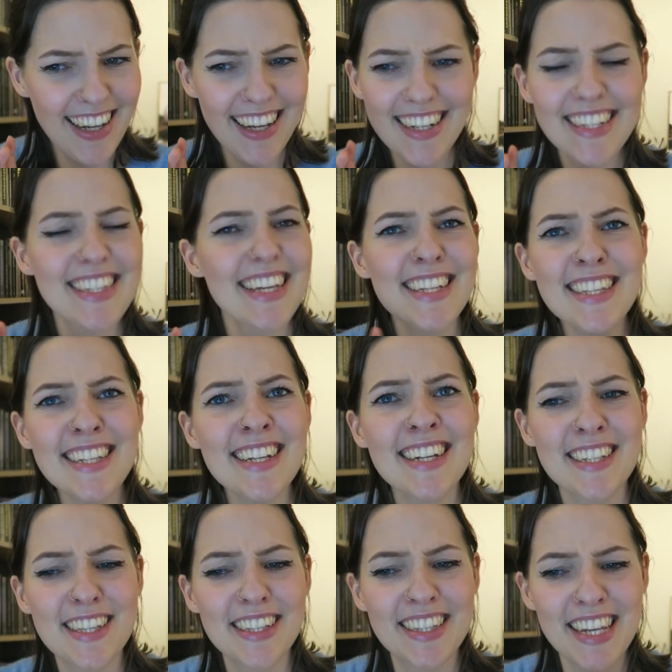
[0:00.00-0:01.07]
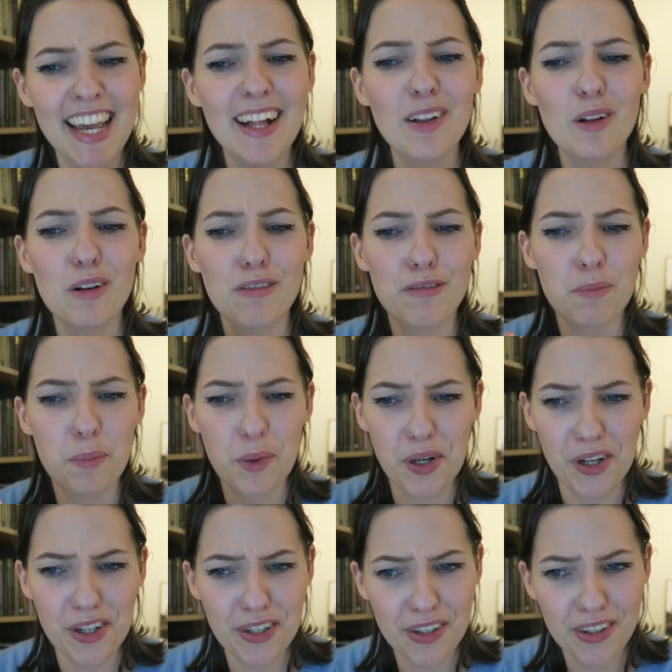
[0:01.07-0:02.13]
And it says it is a tale of
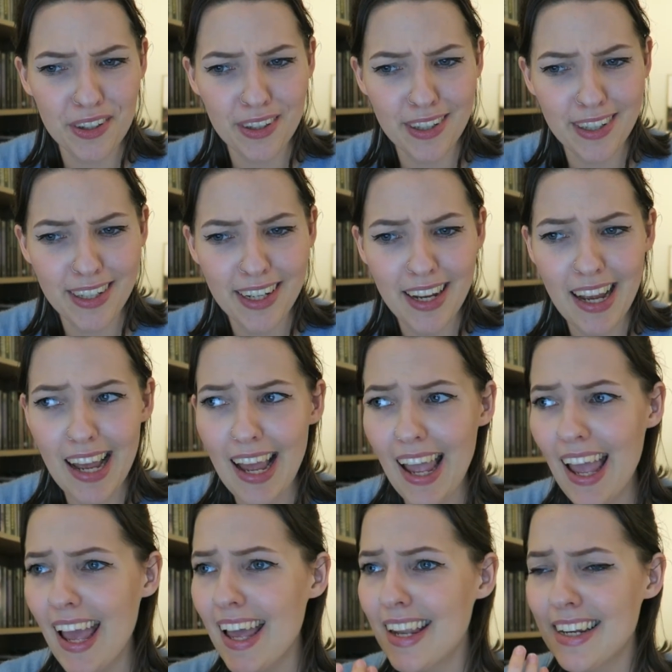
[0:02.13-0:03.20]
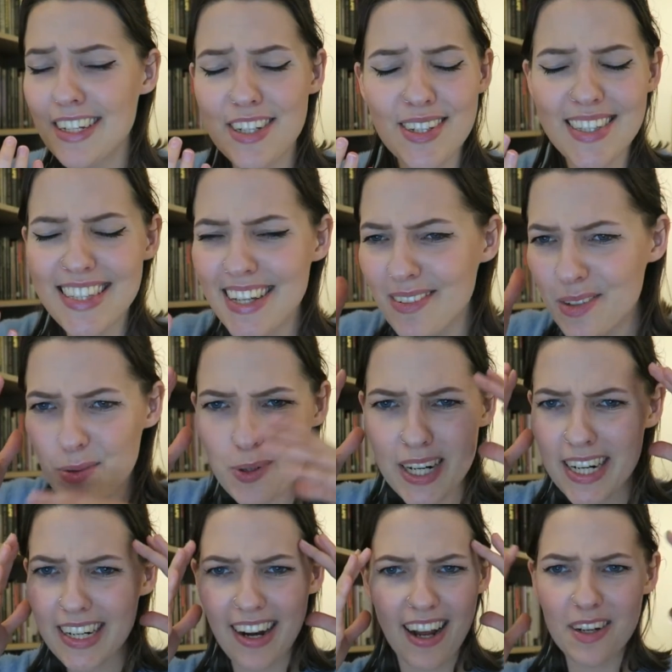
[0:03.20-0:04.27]
murder, and it just sounds
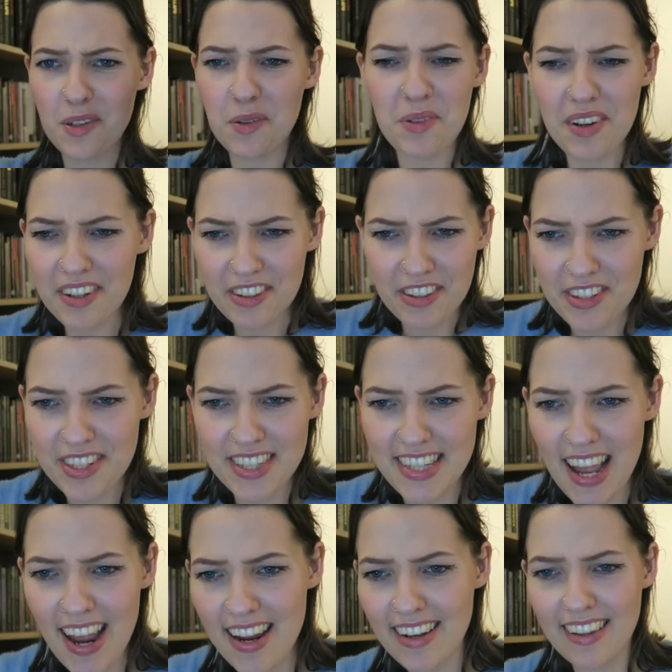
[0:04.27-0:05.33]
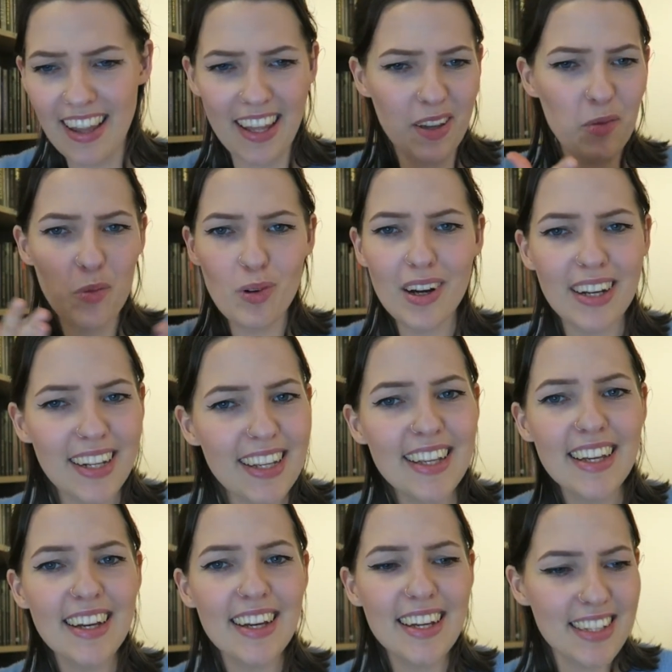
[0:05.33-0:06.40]
weird. I don't understand, like, what
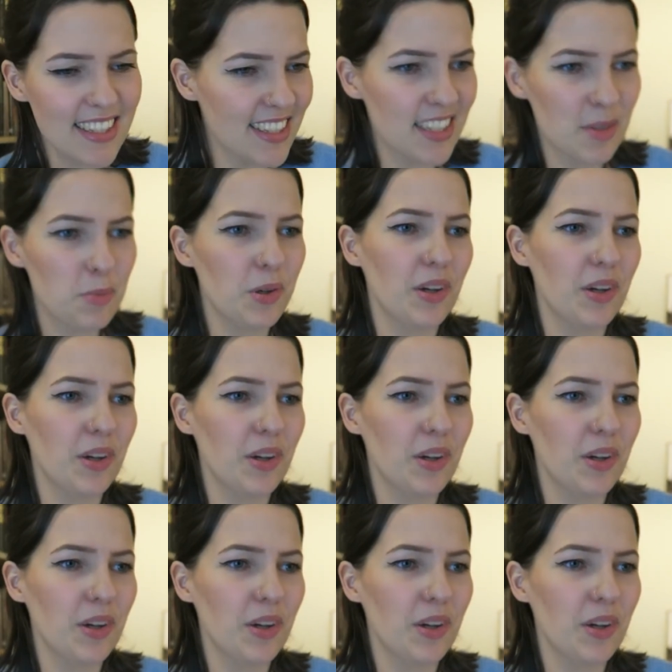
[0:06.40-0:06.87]
is this